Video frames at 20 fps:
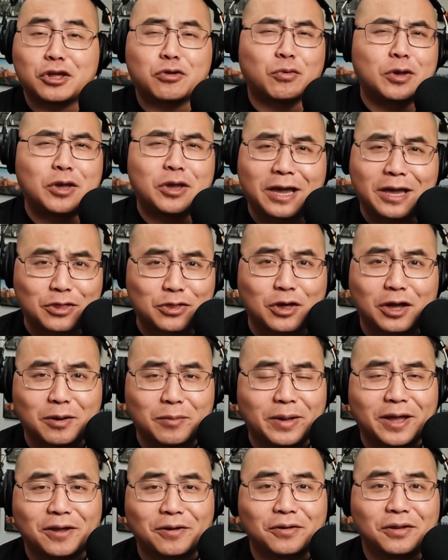what you guys thought
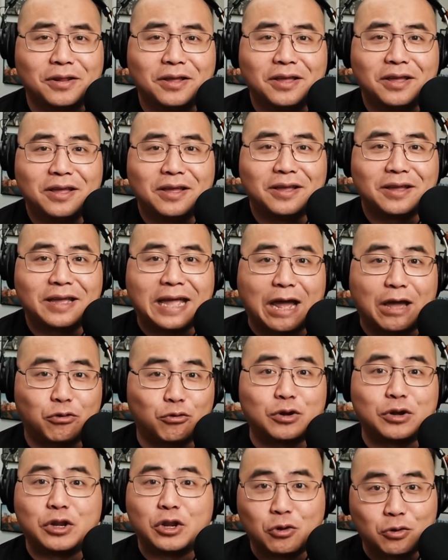about
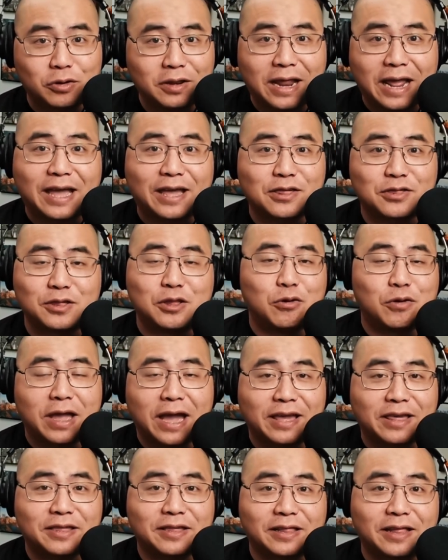Catherine Newton as the new
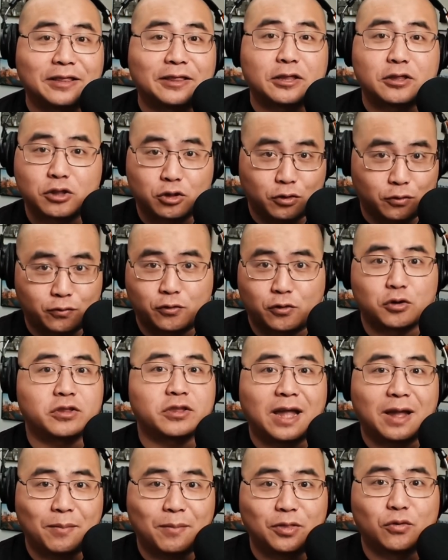Cassie Lang. This is her first
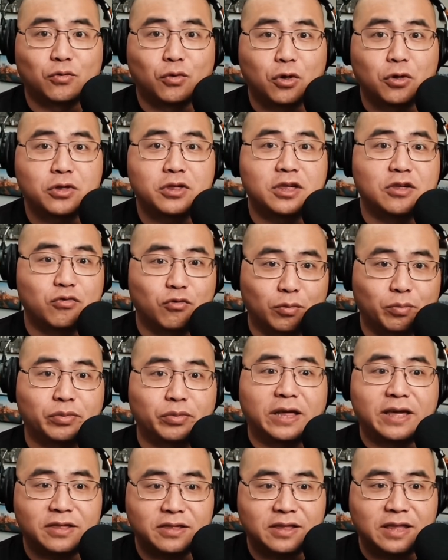time in the role. She's
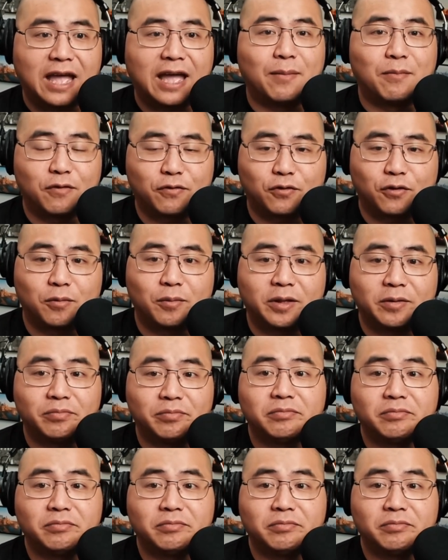replaced Emma Furman.